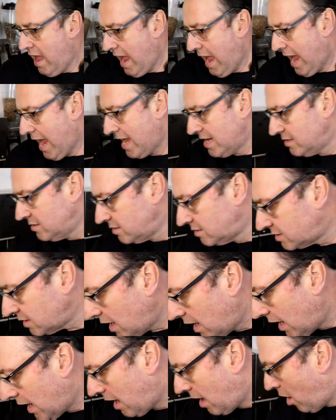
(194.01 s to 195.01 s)
and
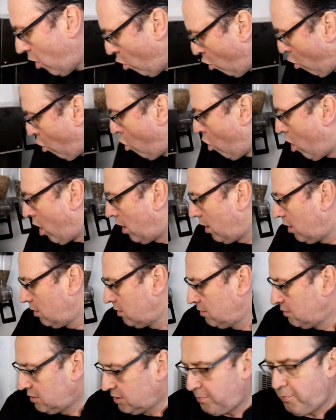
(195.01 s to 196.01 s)
uh, or
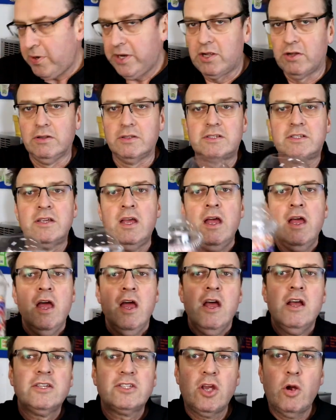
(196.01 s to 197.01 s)
sprinkles.
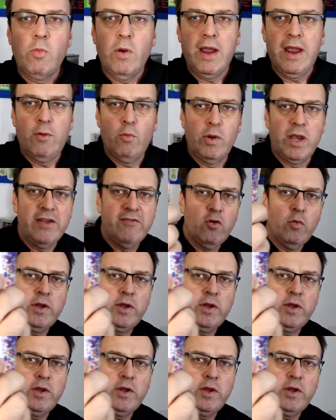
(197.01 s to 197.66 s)
So whenever